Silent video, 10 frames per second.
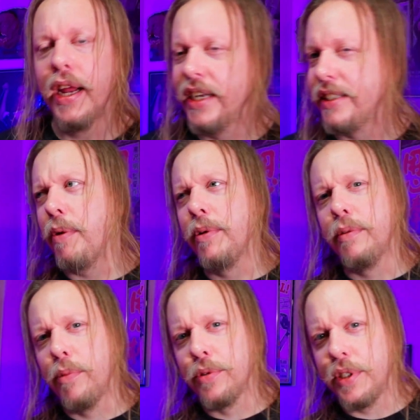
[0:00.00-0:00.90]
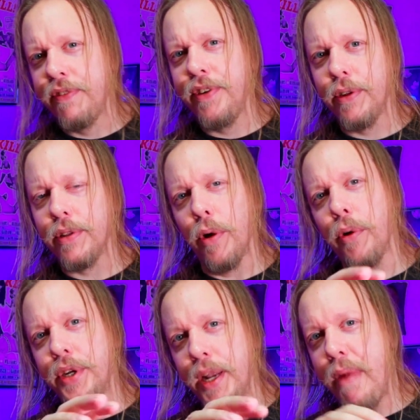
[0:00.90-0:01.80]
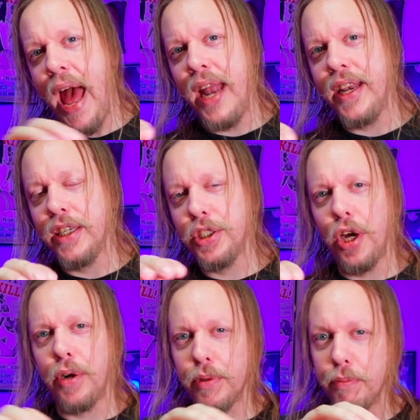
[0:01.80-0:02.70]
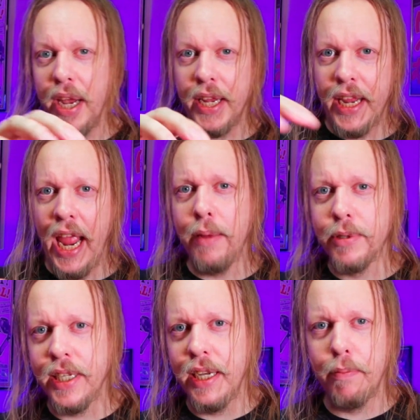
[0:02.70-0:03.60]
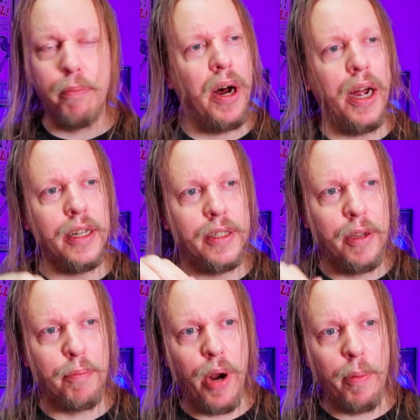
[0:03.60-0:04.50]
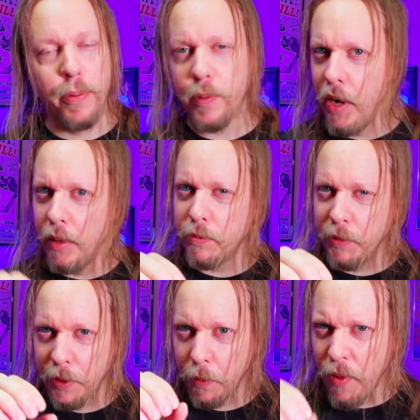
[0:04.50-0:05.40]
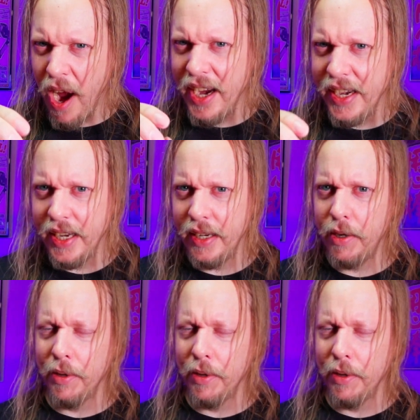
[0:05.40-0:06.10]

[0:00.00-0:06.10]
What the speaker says: It's not probably the most difficult or demanding genre to make games in, but the problem comes with the writing,